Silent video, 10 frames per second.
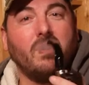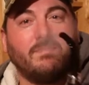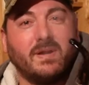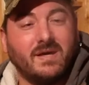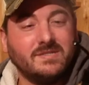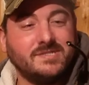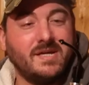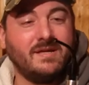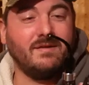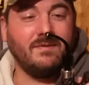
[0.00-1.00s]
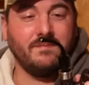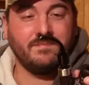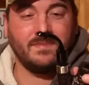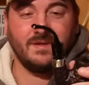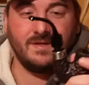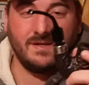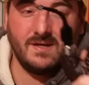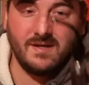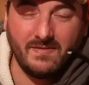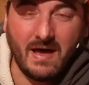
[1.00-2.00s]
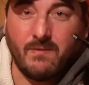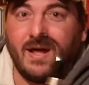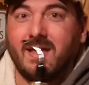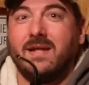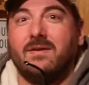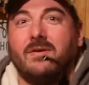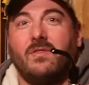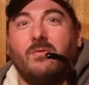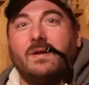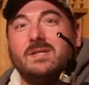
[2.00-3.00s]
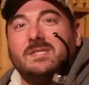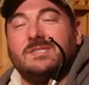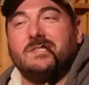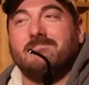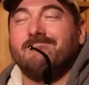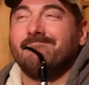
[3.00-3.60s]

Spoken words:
But I got to say, now would I get another one of these?